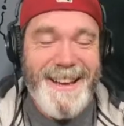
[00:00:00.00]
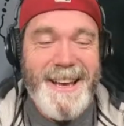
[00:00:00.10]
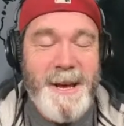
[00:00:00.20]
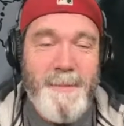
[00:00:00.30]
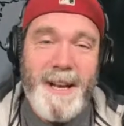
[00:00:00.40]

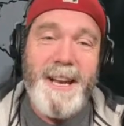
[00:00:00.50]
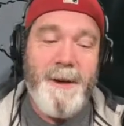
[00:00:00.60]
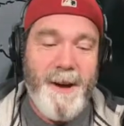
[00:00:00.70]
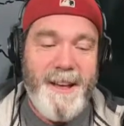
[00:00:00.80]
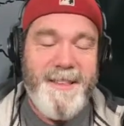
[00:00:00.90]

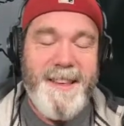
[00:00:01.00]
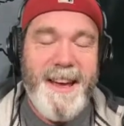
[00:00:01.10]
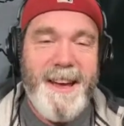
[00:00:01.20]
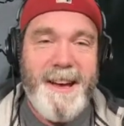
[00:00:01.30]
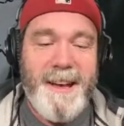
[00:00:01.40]
anyways,
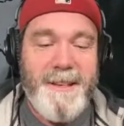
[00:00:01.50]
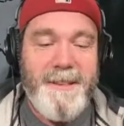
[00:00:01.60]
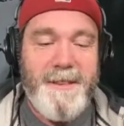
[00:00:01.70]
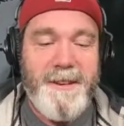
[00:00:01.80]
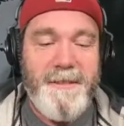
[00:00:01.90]

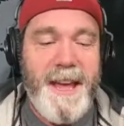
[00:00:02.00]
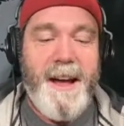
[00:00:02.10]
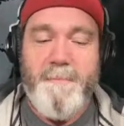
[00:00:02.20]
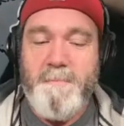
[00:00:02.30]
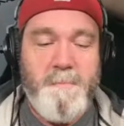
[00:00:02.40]
so
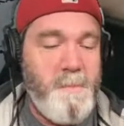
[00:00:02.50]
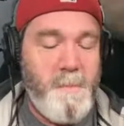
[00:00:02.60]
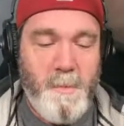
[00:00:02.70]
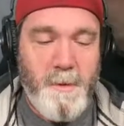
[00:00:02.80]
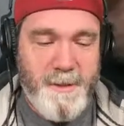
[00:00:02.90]
yeah,
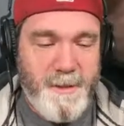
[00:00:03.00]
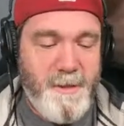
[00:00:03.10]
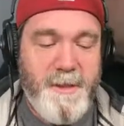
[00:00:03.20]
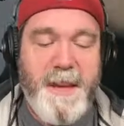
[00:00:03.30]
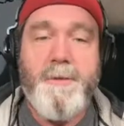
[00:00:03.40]

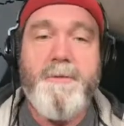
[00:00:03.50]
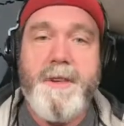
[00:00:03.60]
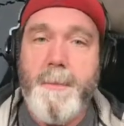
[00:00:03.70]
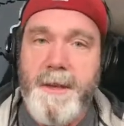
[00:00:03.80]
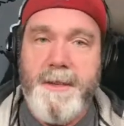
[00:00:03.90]
let's get through
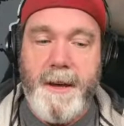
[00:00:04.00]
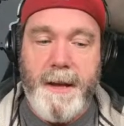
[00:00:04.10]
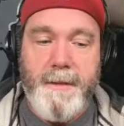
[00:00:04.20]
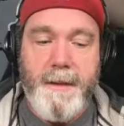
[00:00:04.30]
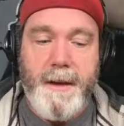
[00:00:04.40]
some of these
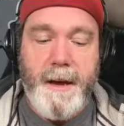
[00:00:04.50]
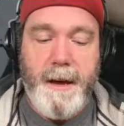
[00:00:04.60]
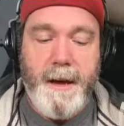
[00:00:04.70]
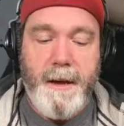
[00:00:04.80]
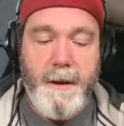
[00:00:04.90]
scenes,
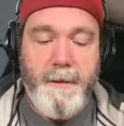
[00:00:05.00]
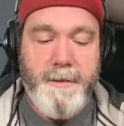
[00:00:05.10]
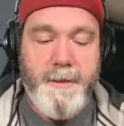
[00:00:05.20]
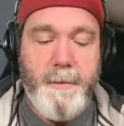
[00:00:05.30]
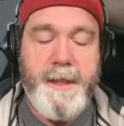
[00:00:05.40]

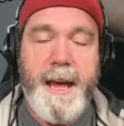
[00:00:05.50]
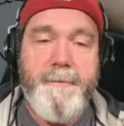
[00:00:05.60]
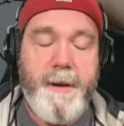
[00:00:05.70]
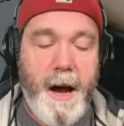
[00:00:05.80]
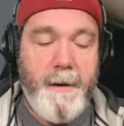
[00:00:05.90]
see what they have
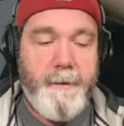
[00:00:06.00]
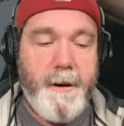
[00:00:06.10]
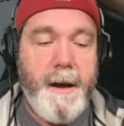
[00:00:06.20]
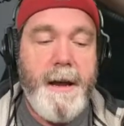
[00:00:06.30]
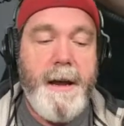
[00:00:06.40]
to
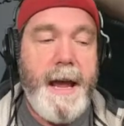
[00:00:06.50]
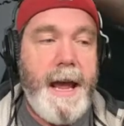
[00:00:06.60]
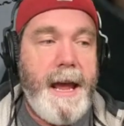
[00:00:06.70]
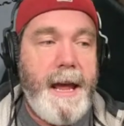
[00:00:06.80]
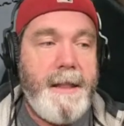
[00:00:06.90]
offer,
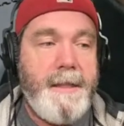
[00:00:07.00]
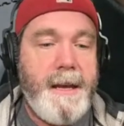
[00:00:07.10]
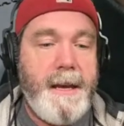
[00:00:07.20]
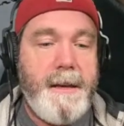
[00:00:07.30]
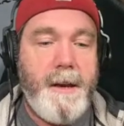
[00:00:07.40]
and
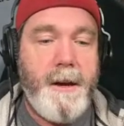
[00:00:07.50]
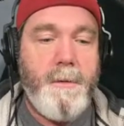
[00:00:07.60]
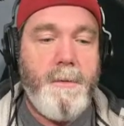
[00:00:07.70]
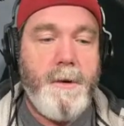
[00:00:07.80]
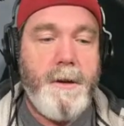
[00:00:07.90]
then,
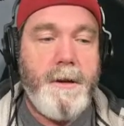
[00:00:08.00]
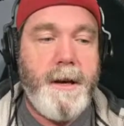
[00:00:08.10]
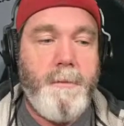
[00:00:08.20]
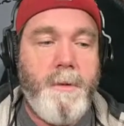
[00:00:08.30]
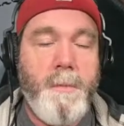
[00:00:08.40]

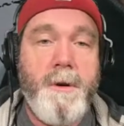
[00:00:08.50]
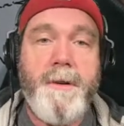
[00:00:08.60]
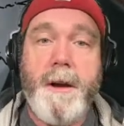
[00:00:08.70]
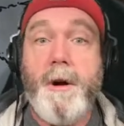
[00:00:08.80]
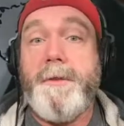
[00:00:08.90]
we'll move
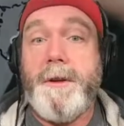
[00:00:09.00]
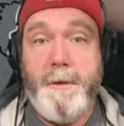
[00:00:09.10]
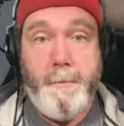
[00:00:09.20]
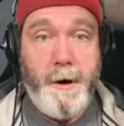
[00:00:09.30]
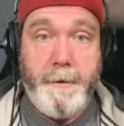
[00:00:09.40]
on hopefully to
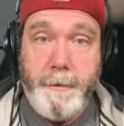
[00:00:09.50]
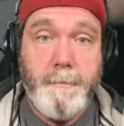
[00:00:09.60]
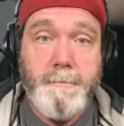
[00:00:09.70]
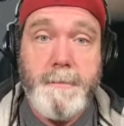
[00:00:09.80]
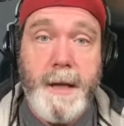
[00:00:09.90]
a part two
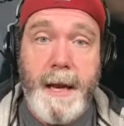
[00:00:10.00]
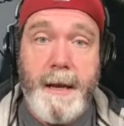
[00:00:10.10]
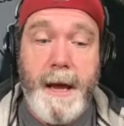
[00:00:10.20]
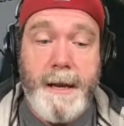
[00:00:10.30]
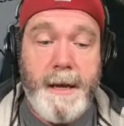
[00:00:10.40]

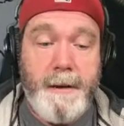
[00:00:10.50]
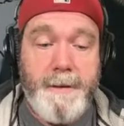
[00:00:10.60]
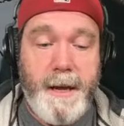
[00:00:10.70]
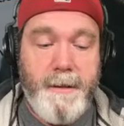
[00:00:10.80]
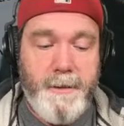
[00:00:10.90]
at a later
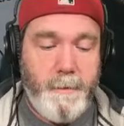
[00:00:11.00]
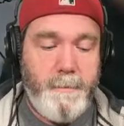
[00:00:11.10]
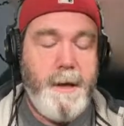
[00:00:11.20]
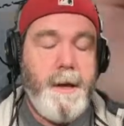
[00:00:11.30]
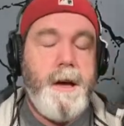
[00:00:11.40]
date. So,
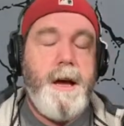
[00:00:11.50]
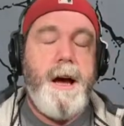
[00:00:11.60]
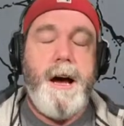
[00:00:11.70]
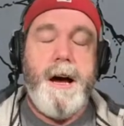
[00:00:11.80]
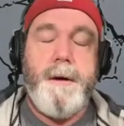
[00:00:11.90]

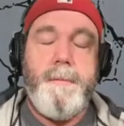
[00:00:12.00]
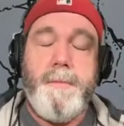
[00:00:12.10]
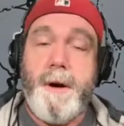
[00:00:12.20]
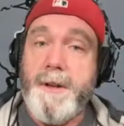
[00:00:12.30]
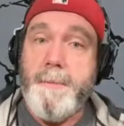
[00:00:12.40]

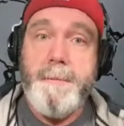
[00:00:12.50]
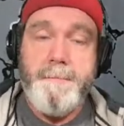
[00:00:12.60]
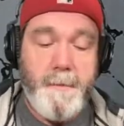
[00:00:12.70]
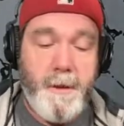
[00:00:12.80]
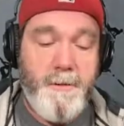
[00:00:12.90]
bear with me.
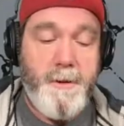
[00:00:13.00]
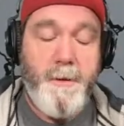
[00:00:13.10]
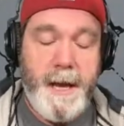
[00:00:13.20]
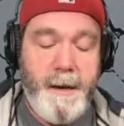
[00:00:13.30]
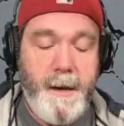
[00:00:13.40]
There's no
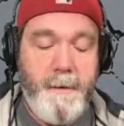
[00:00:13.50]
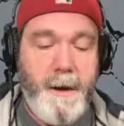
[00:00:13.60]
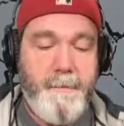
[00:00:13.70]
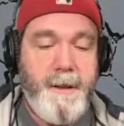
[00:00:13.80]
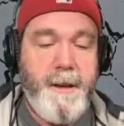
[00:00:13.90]
editing
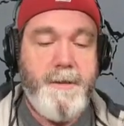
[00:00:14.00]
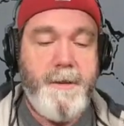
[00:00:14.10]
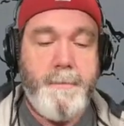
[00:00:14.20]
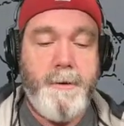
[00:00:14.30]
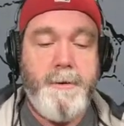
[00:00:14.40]
involved in this, so I'm going to